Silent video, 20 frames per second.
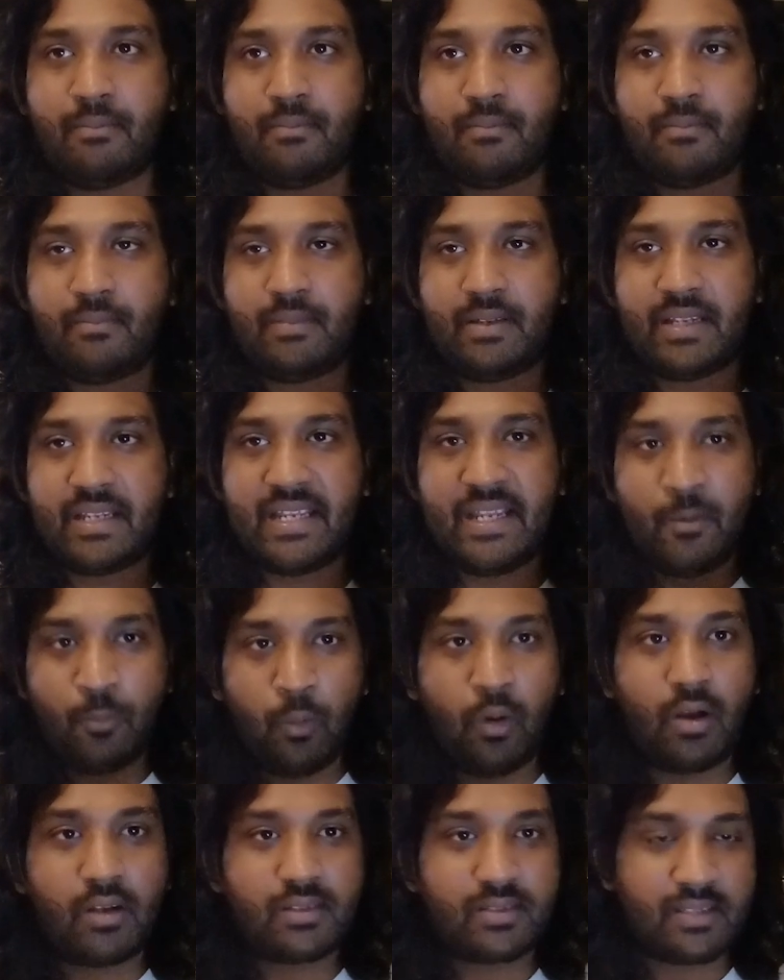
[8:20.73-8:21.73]
he
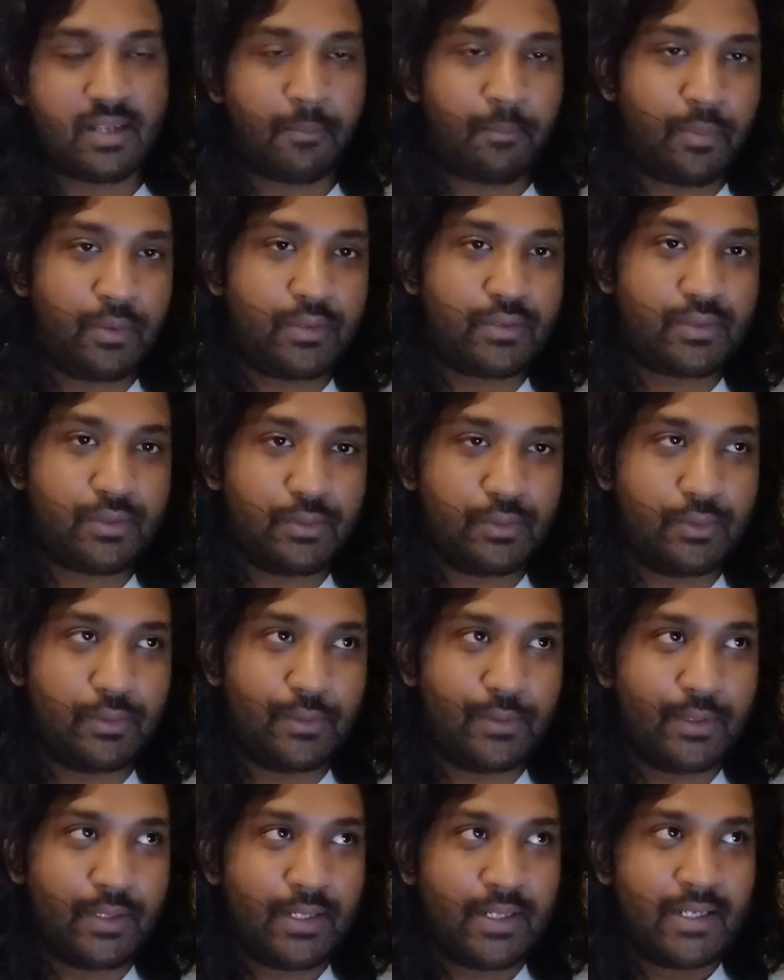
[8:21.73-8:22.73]
was supposed
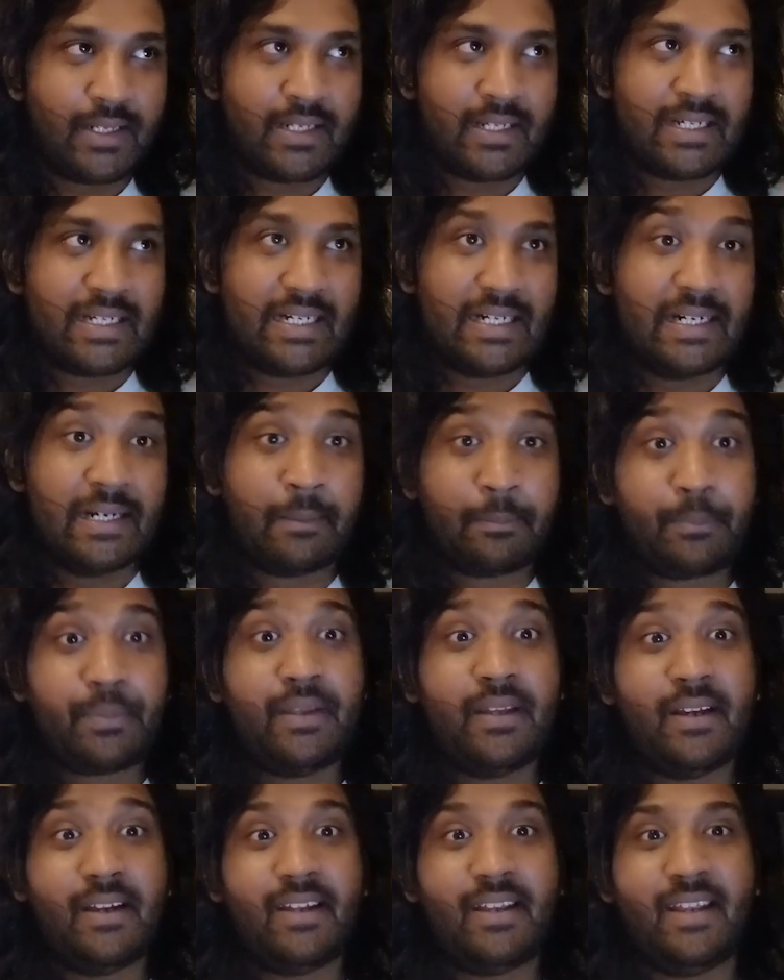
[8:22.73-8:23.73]
to
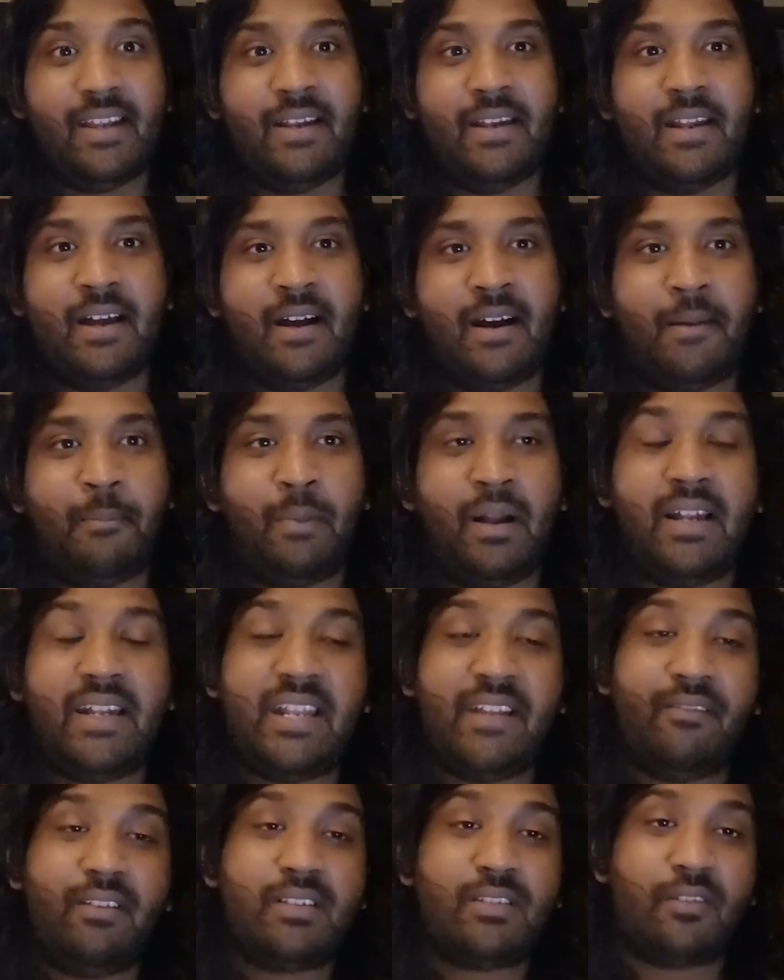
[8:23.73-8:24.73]
appear in
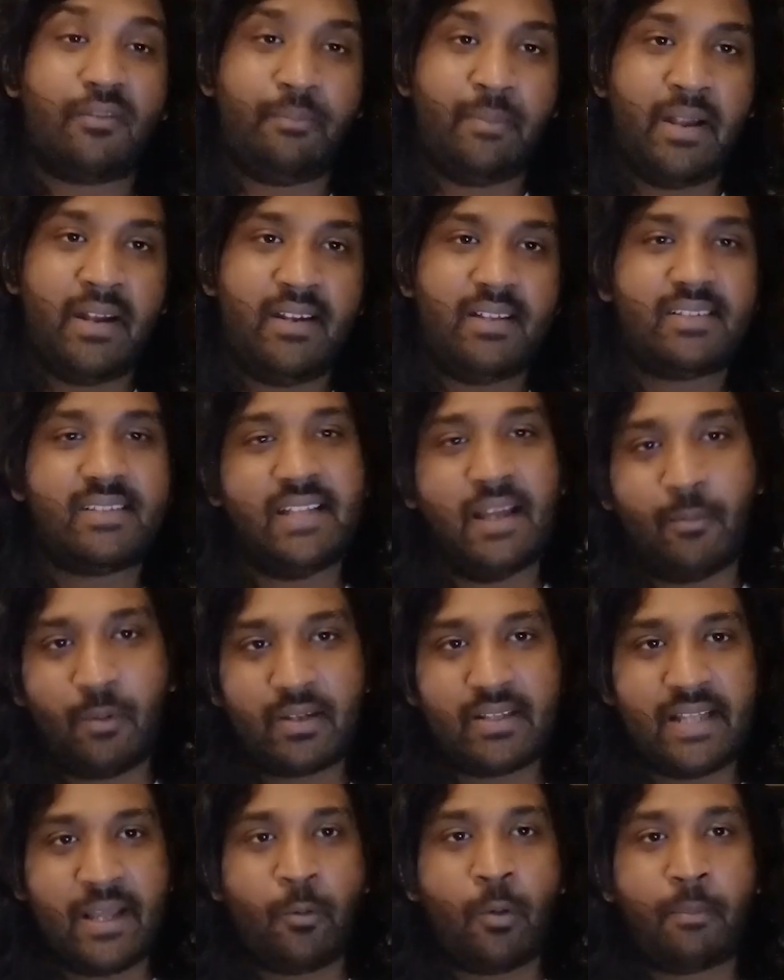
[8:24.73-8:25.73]
Multiverse of Madness. There
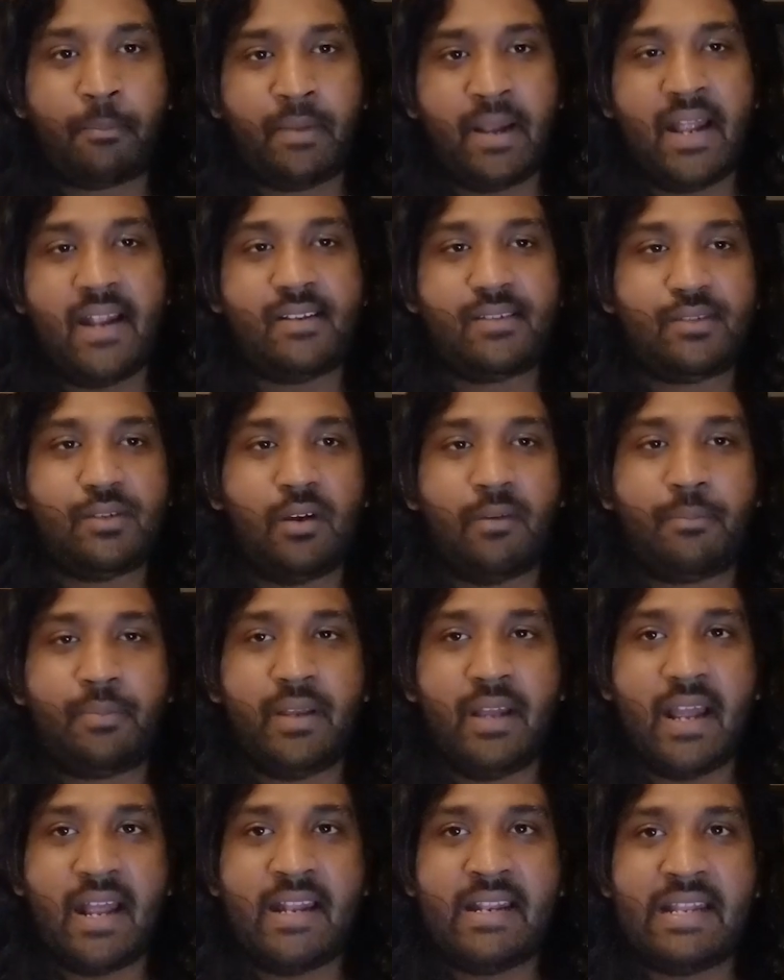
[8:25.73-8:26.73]
were plans to
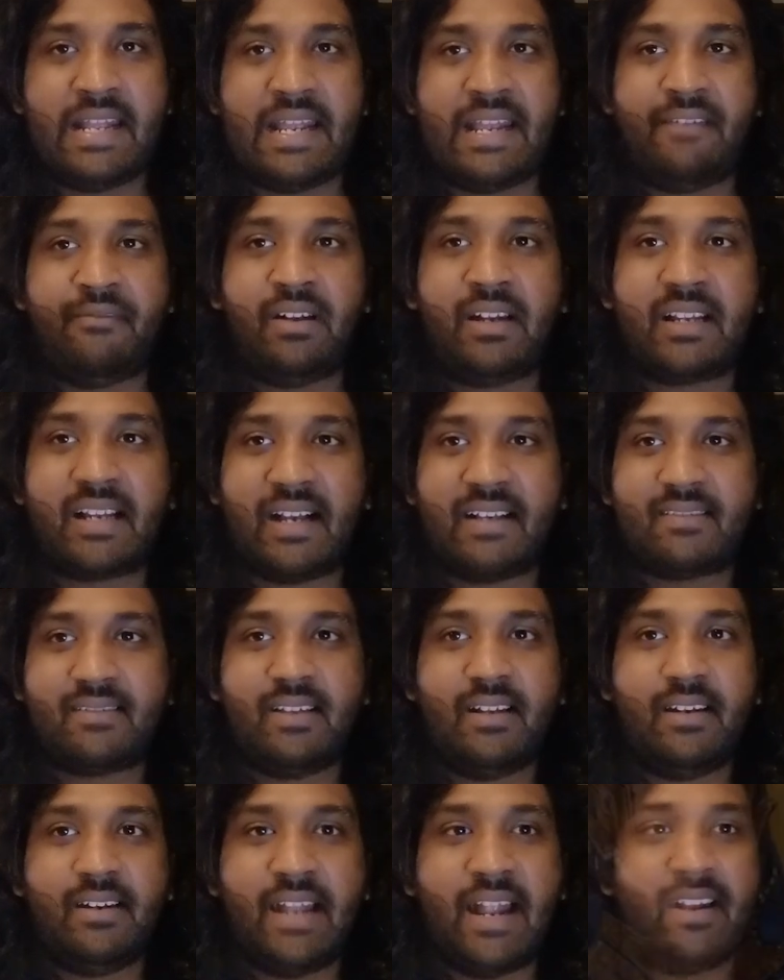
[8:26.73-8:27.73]
appear, and they even
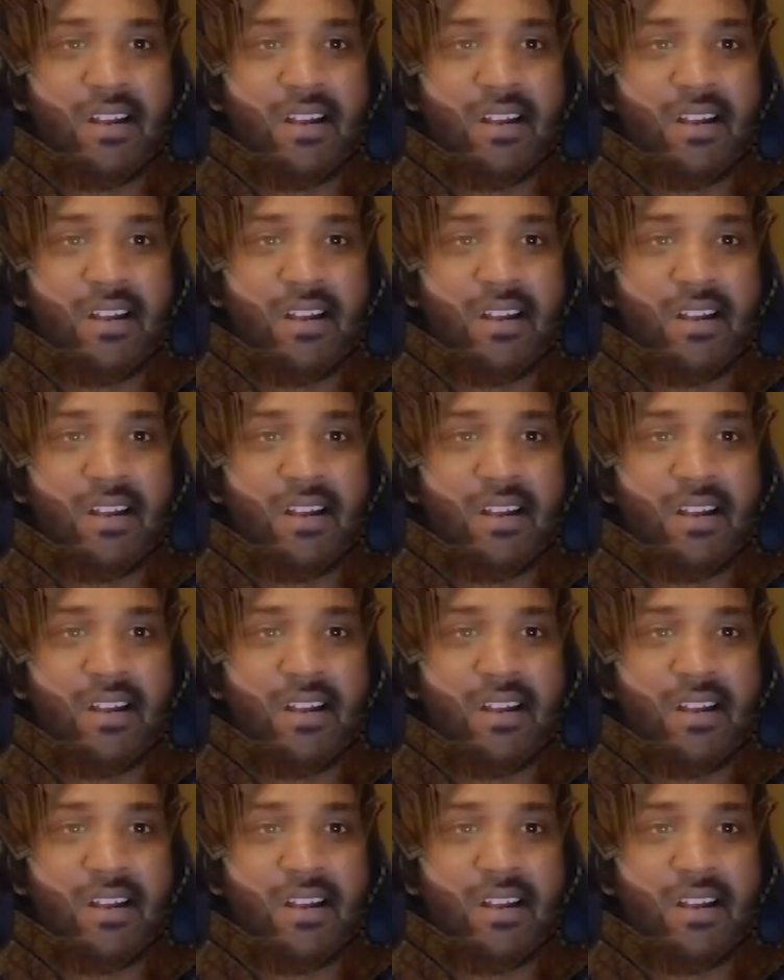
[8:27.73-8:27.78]
casted Daniel